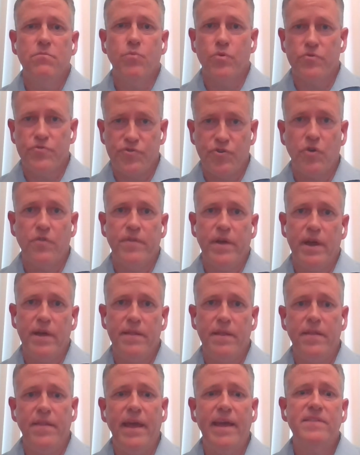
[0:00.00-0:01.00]
were surveyed,
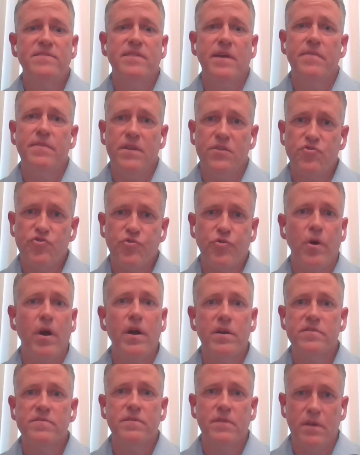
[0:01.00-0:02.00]
and they said that
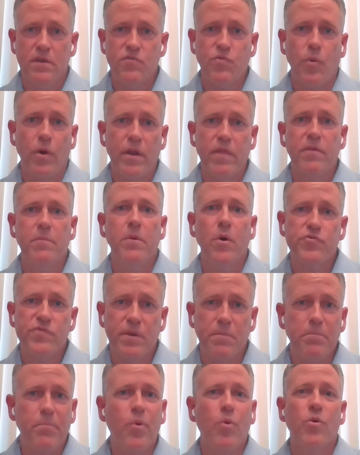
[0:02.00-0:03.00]
trust is one of the most
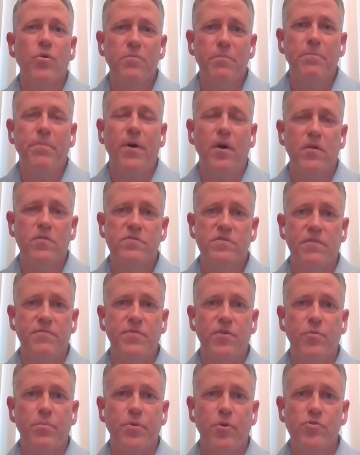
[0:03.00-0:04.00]
important parts of
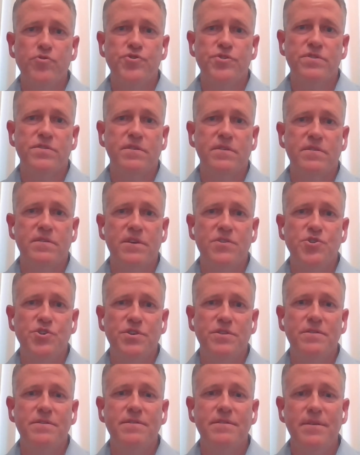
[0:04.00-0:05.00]
their purchase decision.